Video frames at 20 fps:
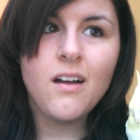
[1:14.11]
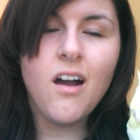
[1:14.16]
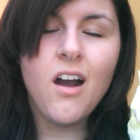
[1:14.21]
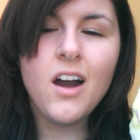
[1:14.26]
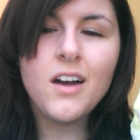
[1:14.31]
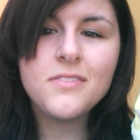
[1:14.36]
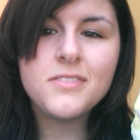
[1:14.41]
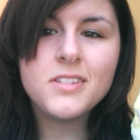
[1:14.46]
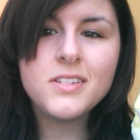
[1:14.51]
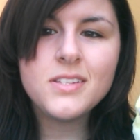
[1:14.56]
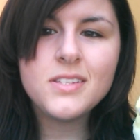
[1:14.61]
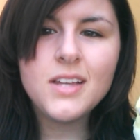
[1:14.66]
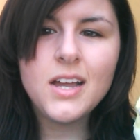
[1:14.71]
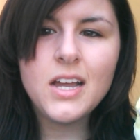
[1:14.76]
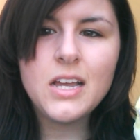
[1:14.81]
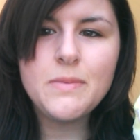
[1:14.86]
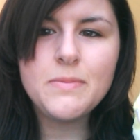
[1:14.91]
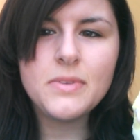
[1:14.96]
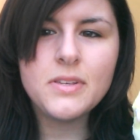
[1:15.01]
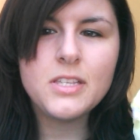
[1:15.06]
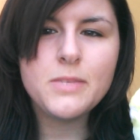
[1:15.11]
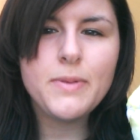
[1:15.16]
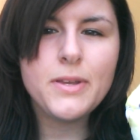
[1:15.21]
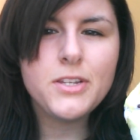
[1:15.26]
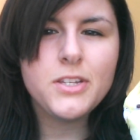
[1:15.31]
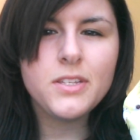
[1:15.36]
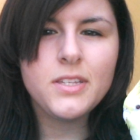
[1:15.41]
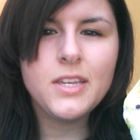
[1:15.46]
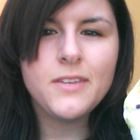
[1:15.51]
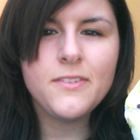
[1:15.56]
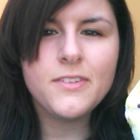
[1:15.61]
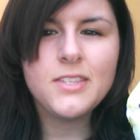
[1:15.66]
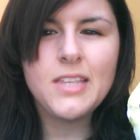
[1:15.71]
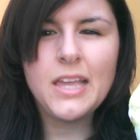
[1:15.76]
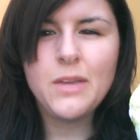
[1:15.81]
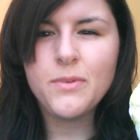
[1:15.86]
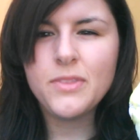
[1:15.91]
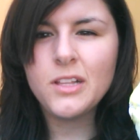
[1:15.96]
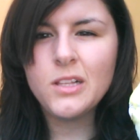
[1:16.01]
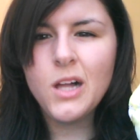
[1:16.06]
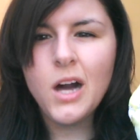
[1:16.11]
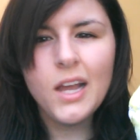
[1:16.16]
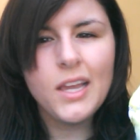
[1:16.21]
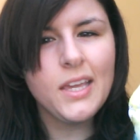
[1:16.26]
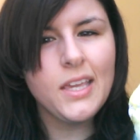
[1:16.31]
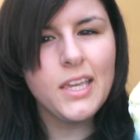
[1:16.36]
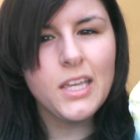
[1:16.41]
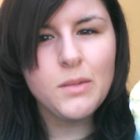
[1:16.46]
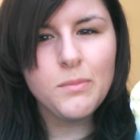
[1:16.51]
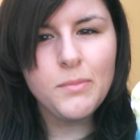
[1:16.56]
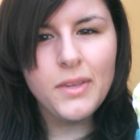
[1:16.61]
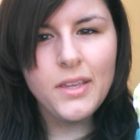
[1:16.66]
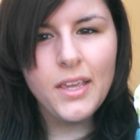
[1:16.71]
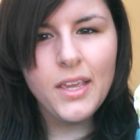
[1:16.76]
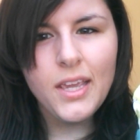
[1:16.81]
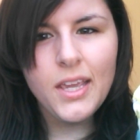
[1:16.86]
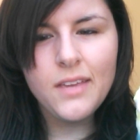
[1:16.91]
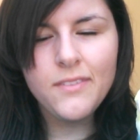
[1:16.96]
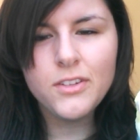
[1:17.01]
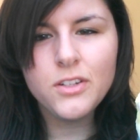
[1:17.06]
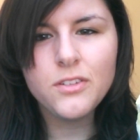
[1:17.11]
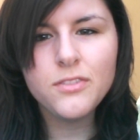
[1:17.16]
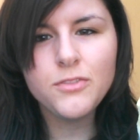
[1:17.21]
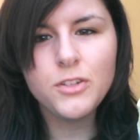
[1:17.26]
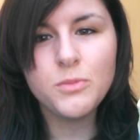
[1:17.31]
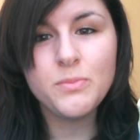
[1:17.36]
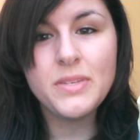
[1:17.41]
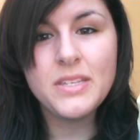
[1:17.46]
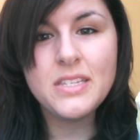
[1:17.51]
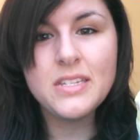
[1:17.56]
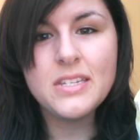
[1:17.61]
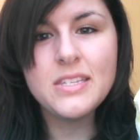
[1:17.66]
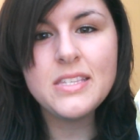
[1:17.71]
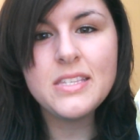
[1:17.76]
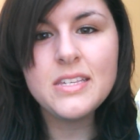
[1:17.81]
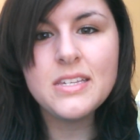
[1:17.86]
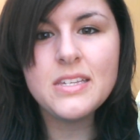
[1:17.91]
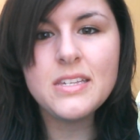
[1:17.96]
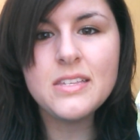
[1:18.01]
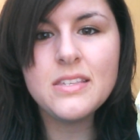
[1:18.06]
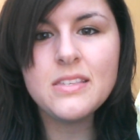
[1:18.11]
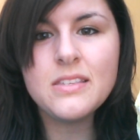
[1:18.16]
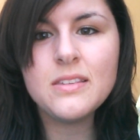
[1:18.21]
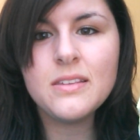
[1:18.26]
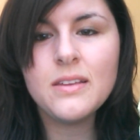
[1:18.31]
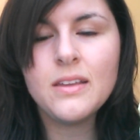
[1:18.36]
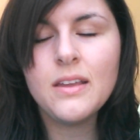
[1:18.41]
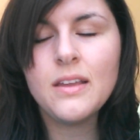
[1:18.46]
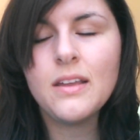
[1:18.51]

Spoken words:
Oftentimes, especially if it's like with clocking in behavior for businesses,